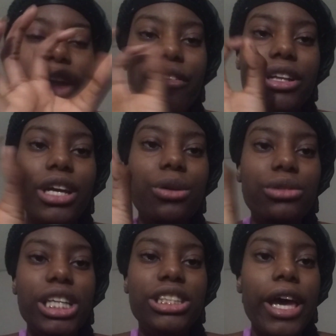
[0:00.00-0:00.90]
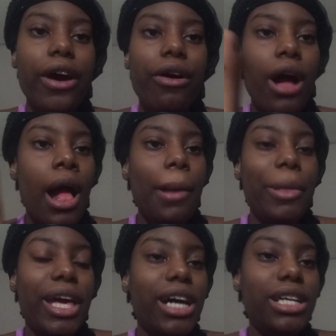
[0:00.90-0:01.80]
every little detail
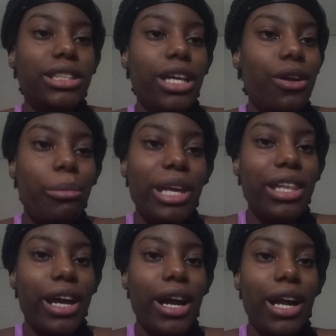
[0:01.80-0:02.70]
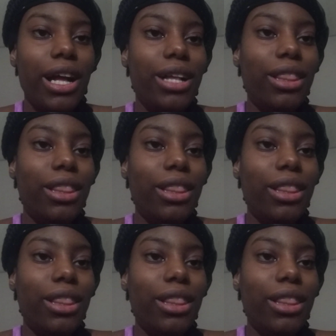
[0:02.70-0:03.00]
because it'll be there.